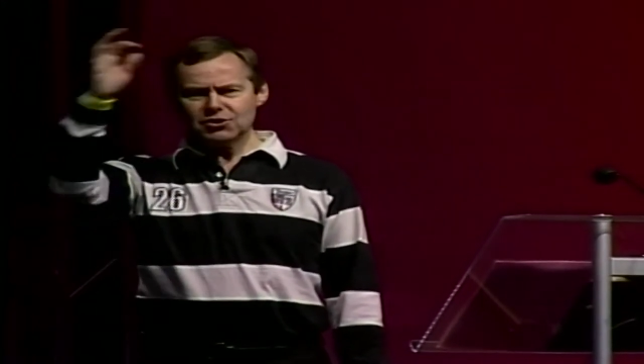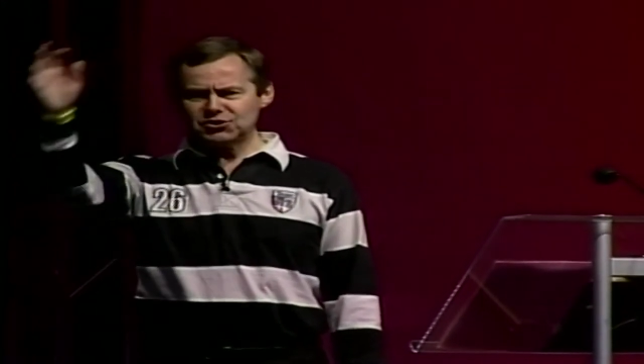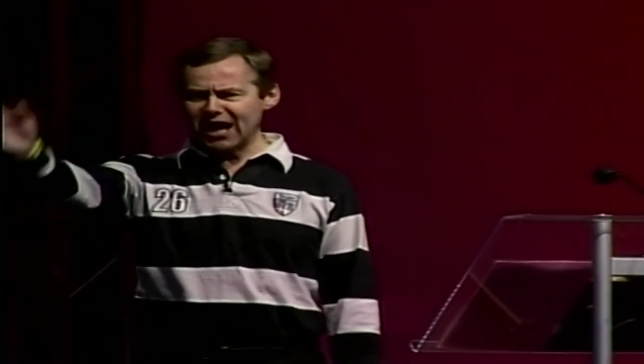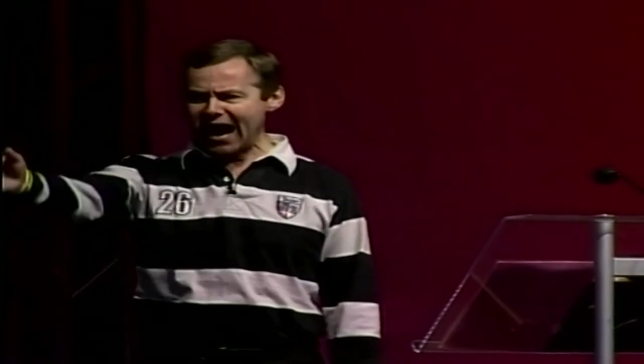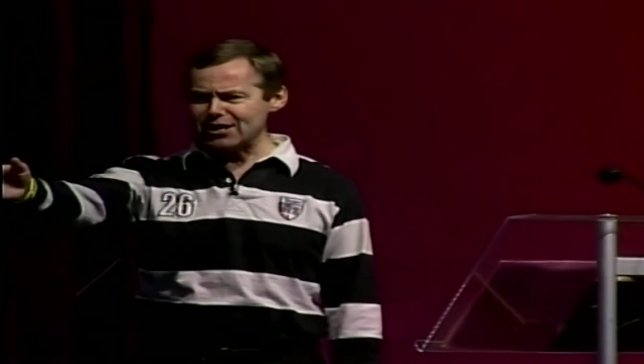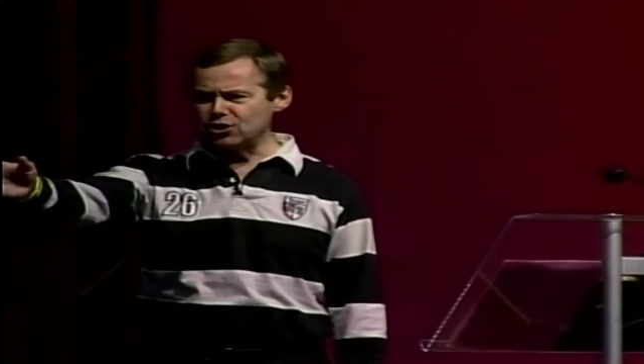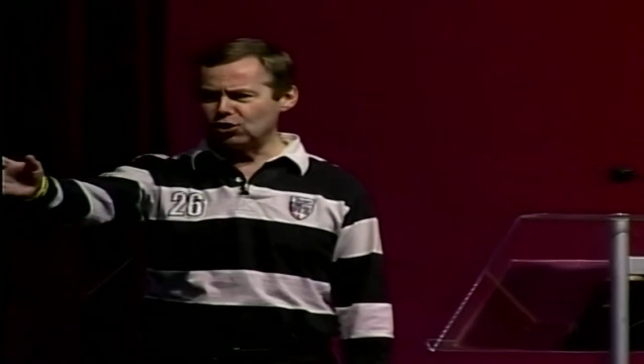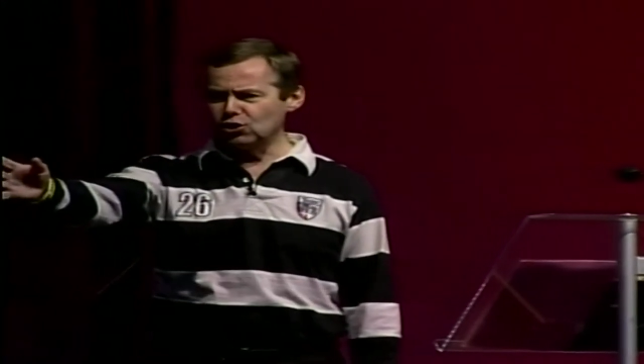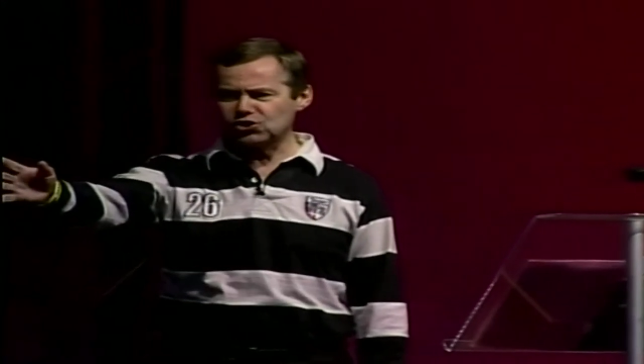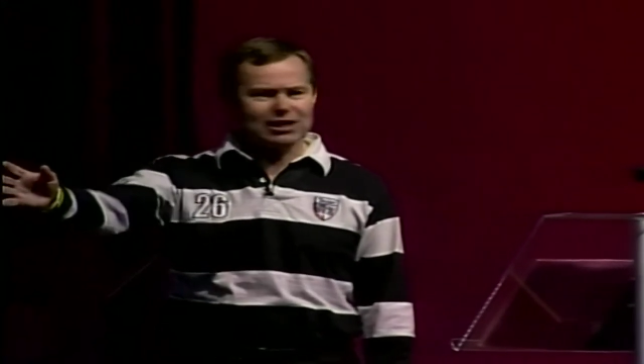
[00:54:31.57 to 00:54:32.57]

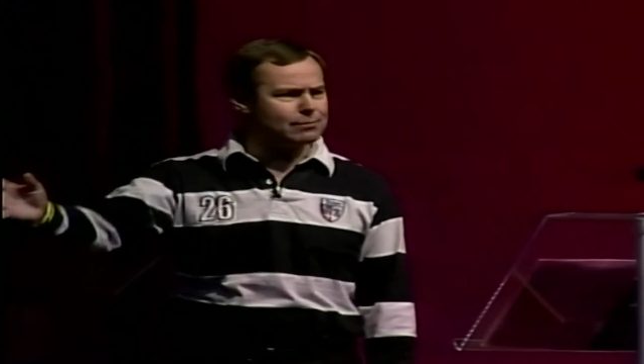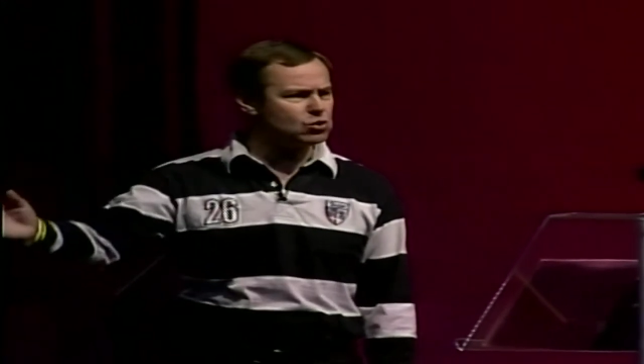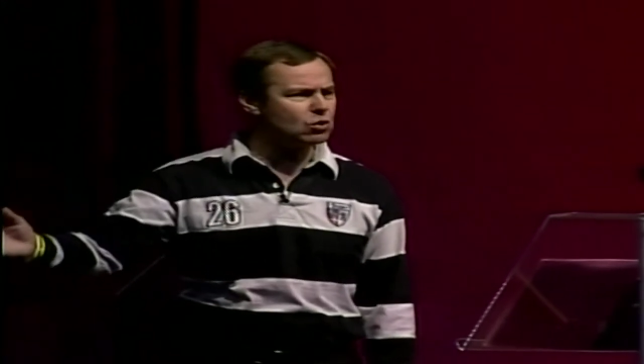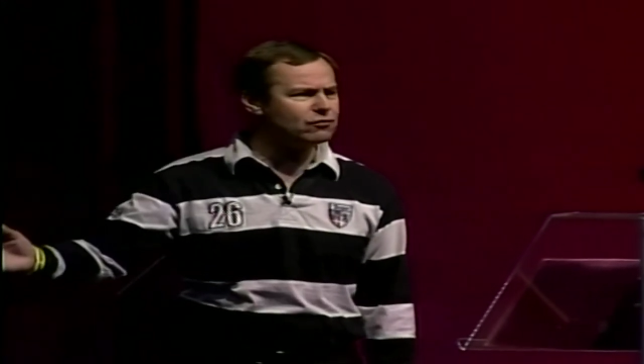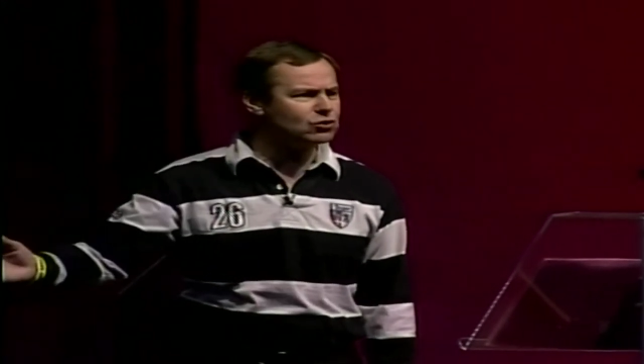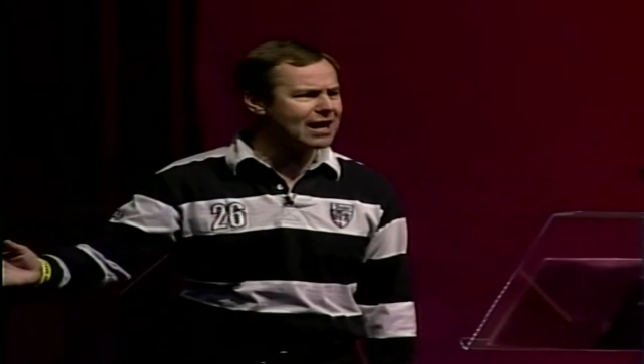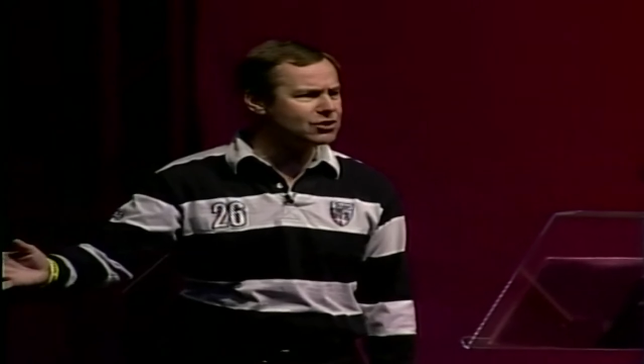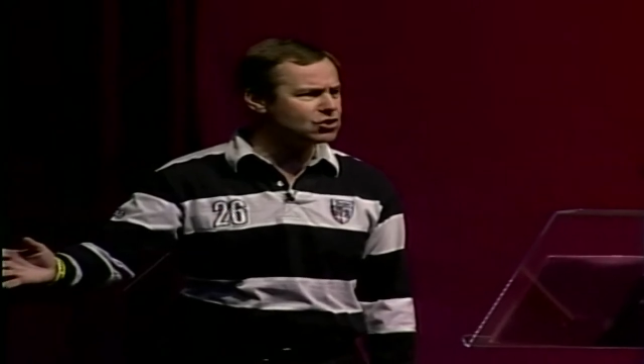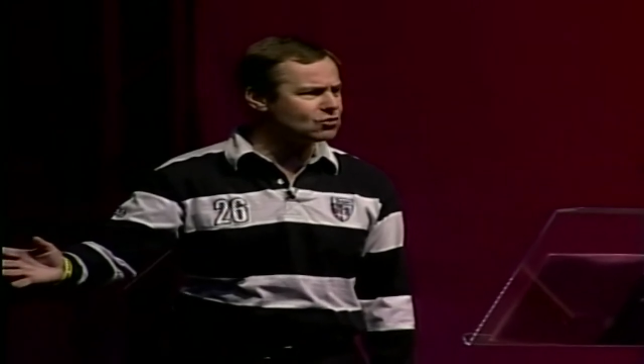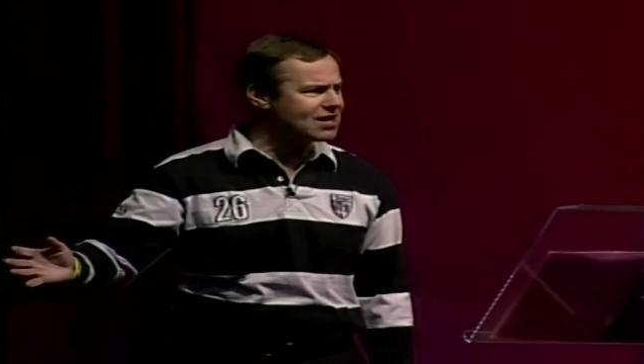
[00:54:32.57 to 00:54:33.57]
Daniel seems to have
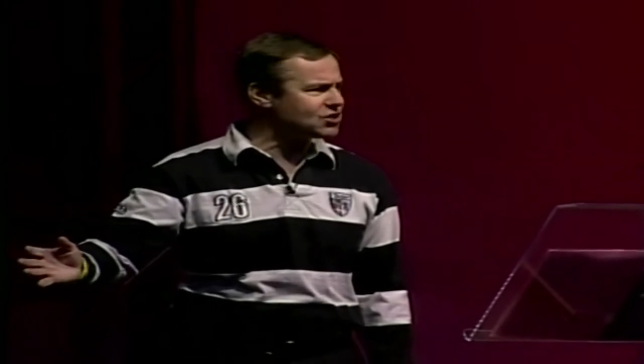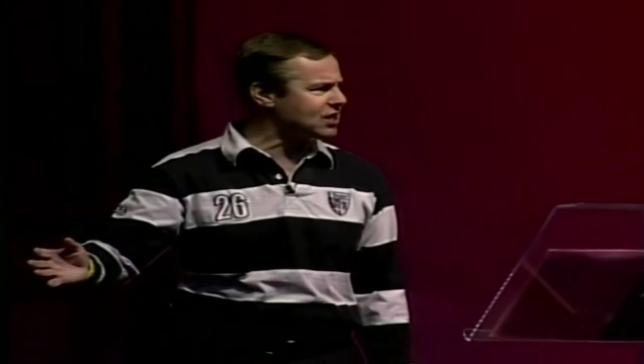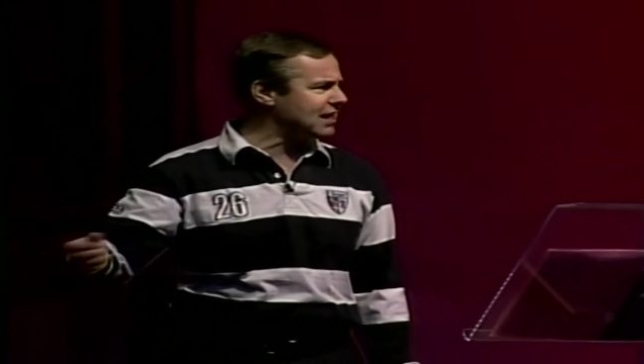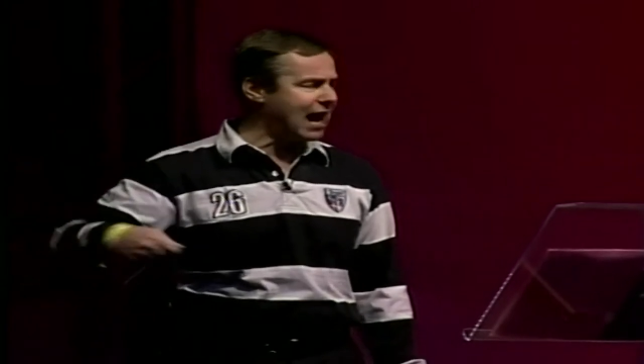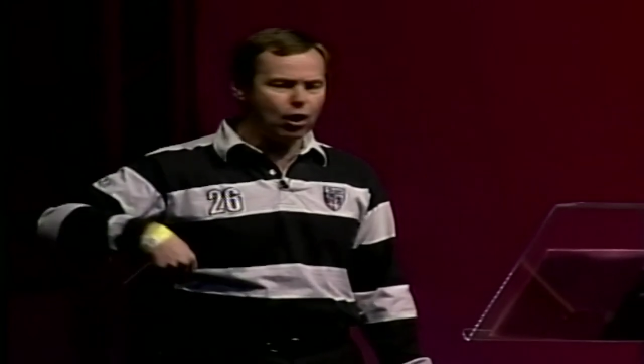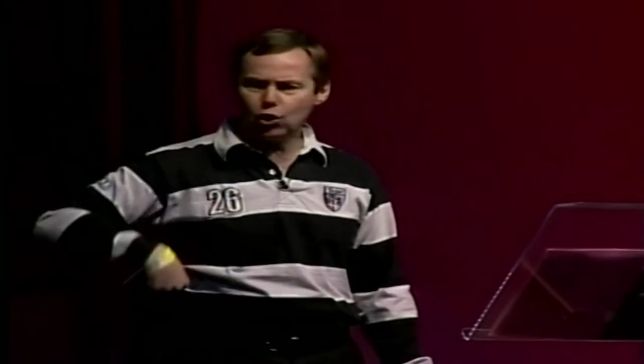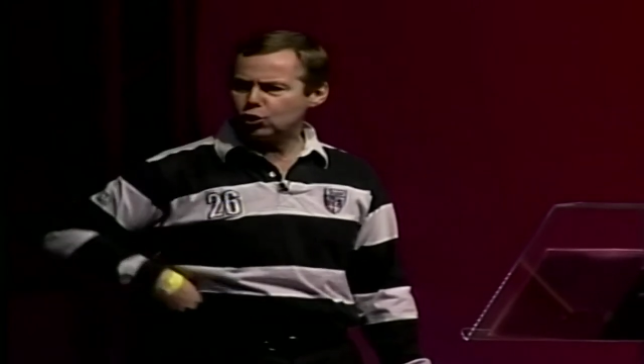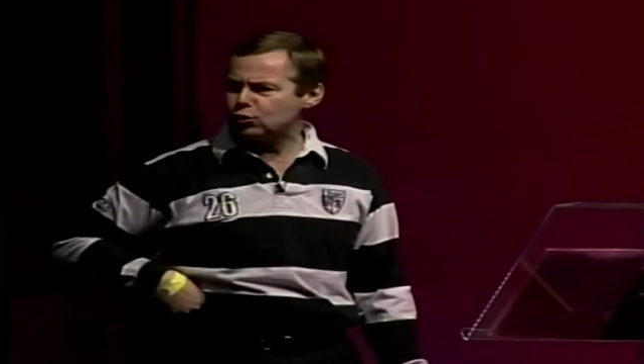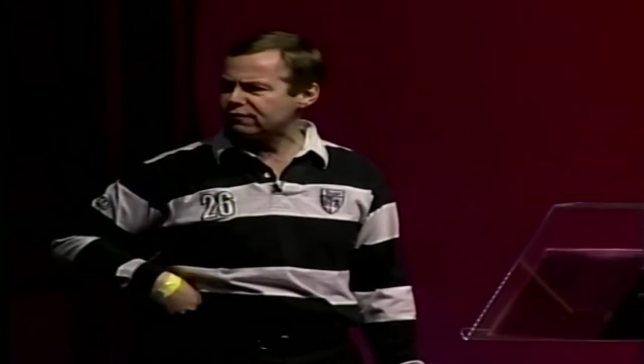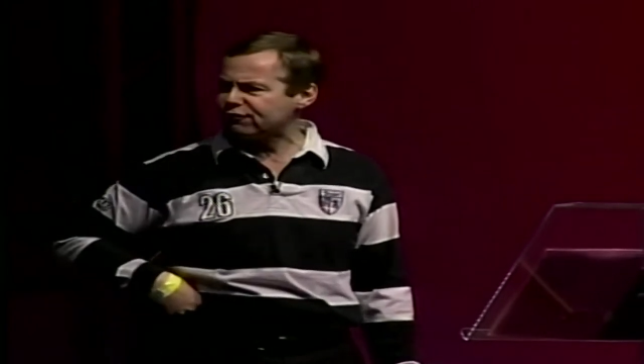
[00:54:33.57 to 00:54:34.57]
transgressed it. Now,
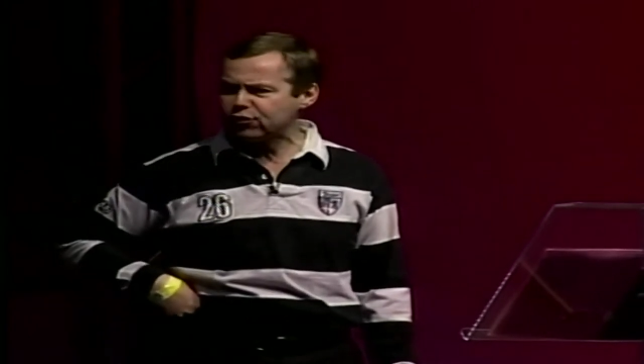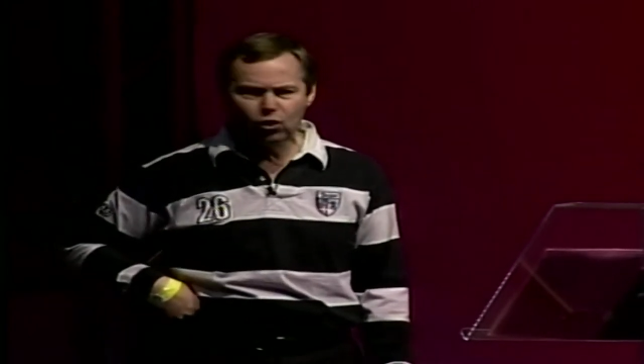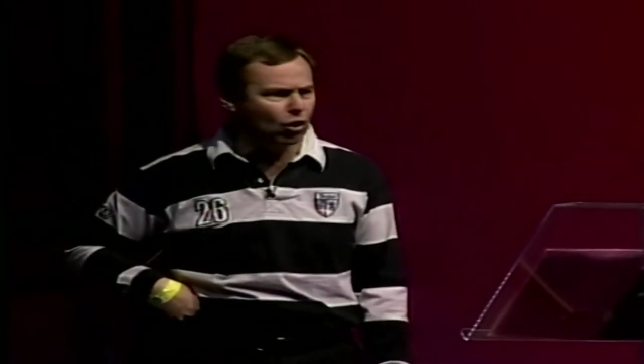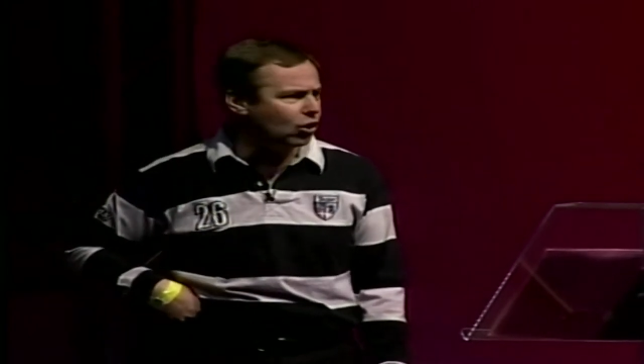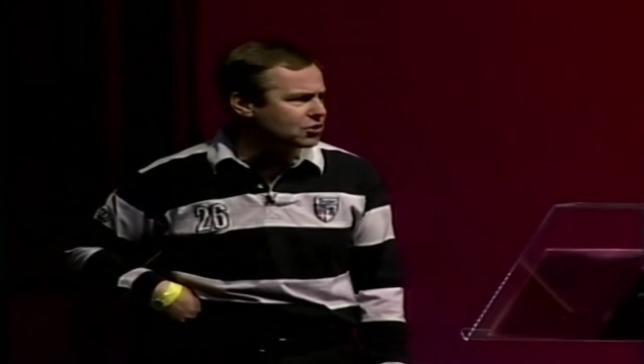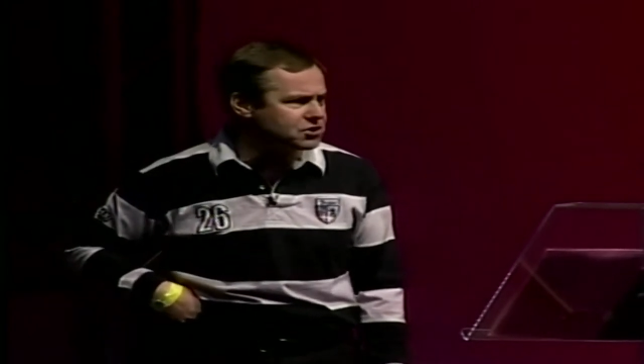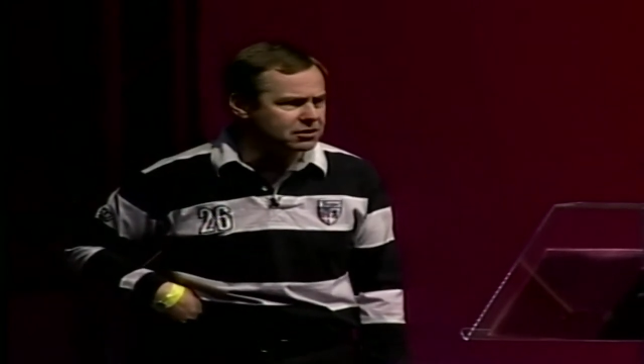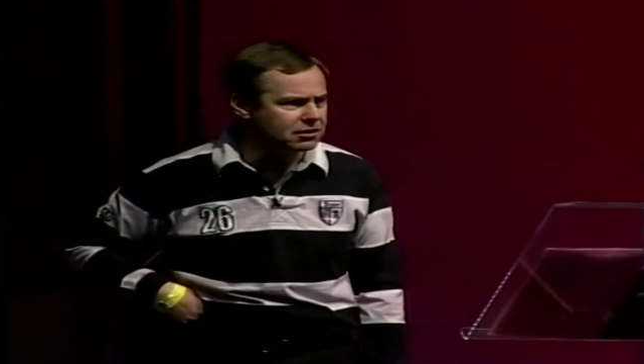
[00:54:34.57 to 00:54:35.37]
who'd have thought?